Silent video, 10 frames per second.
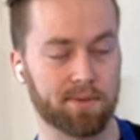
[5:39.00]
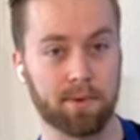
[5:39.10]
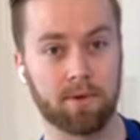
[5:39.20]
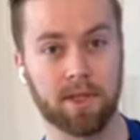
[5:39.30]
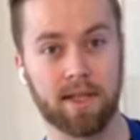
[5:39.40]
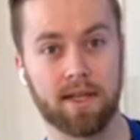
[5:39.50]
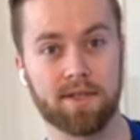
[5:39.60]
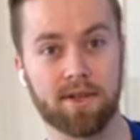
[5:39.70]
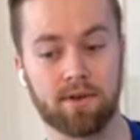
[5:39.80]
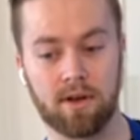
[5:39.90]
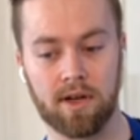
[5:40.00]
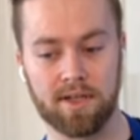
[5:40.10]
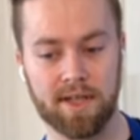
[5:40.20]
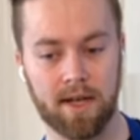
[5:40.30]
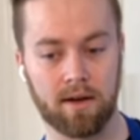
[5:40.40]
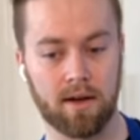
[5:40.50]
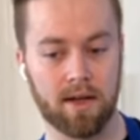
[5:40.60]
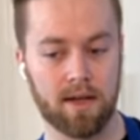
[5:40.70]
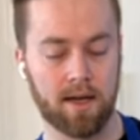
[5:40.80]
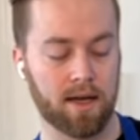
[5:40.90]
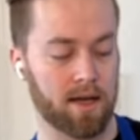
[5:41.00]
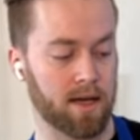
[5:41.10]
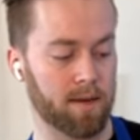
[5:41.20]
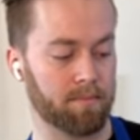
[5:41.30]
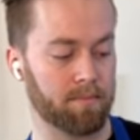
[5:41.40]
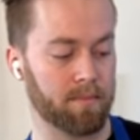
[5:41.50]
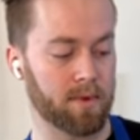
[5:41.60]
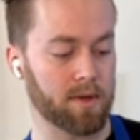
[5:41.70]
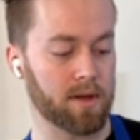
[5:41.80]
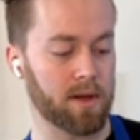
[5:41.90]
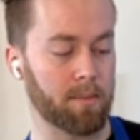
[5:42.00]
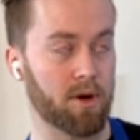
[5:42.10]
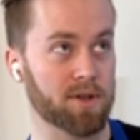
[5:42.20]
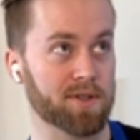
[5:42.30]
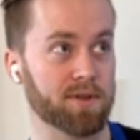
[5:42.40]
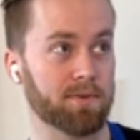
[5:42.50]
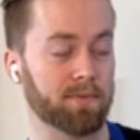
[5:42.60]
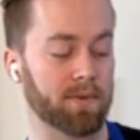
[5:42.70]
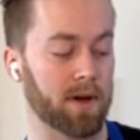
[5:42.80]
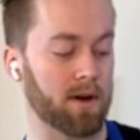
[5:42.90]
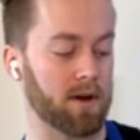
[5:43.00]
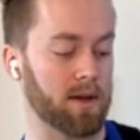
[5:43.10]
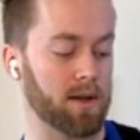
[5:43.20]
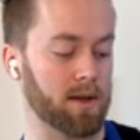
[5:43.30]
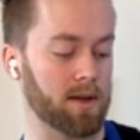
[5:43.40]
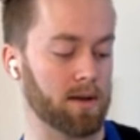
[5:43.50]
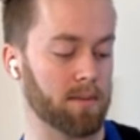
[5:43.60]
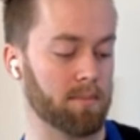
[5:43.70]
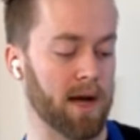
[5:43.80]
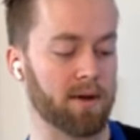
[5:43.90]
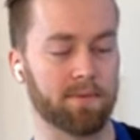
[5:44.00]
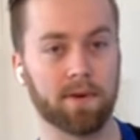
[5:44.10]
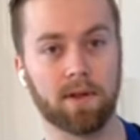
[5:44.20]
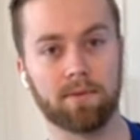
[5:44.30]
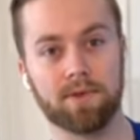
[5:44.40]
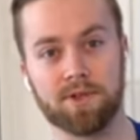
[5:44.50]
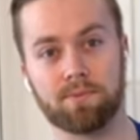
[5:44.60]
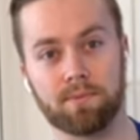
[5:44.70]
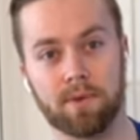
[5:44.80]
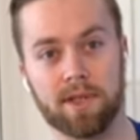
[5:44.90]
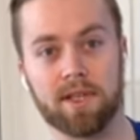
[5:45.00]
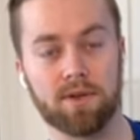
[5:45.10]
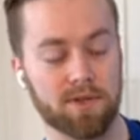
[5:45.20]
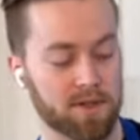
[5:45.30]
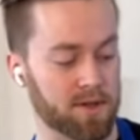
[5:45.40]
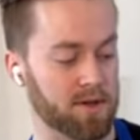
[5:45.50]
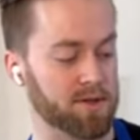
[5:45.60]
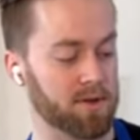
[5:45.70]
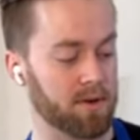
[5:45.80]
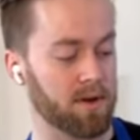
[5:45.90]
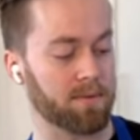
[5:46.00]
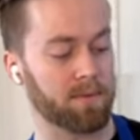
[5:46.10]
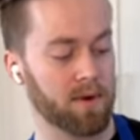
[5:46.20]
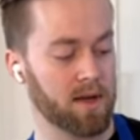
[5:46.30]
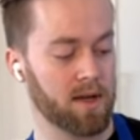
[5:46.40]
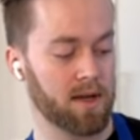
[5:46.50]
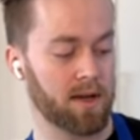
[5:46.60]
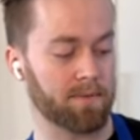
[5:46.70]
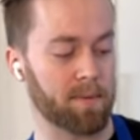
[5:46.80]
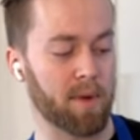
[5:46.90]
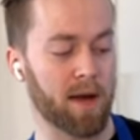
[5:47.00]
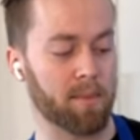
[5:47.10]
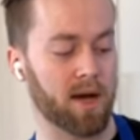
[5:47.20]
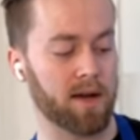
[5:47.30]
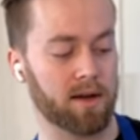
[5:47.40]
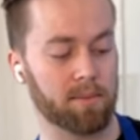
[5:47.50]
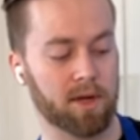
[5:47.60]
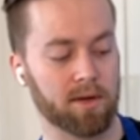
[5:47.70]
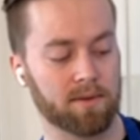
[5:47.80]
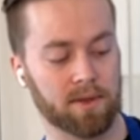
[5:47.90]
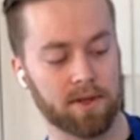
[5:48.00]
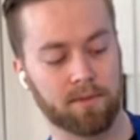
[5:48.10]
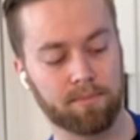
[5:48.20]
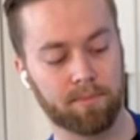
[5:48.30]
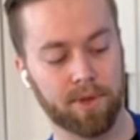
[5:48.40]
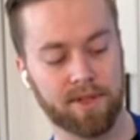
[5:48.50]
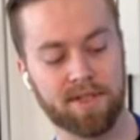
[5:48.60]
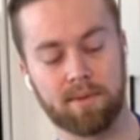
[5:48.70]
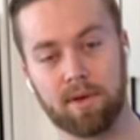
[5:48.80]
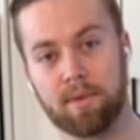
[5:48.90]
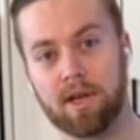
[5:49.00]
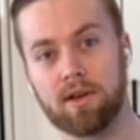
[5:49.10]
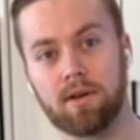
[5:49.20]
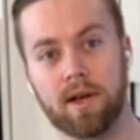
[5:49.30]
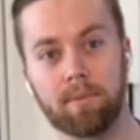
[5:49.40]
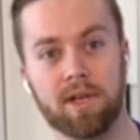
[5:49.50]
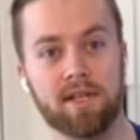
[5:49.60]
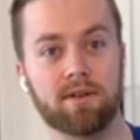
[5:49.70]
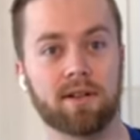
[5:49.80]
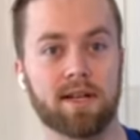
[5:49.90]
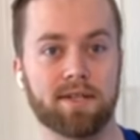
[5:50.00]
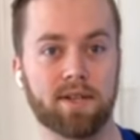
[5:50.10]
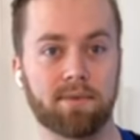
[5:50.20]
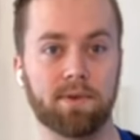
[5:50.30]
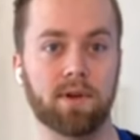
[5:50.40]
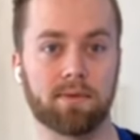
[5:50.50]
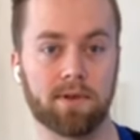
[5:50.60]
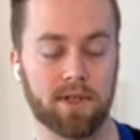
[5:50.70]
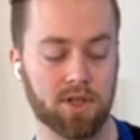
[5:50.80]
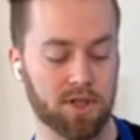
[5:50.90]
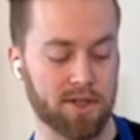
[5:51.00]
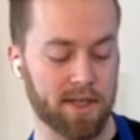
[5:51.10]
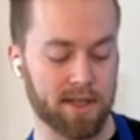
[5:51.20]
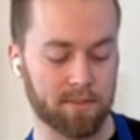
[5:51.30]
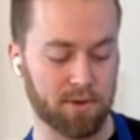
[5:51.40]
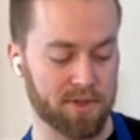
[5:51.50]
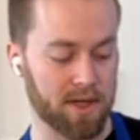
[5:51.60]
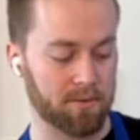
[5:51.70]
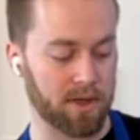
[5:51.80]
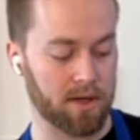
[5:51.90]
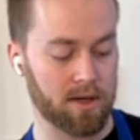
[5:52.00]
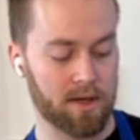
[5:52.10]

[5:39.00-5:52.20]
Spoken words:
we want that salt content. Um, I'm also very mindful of just what the uses are. So if in my mind I'm gonna put this on my menu and I'm gonna utilize it in a few different dishes to get the most out of it,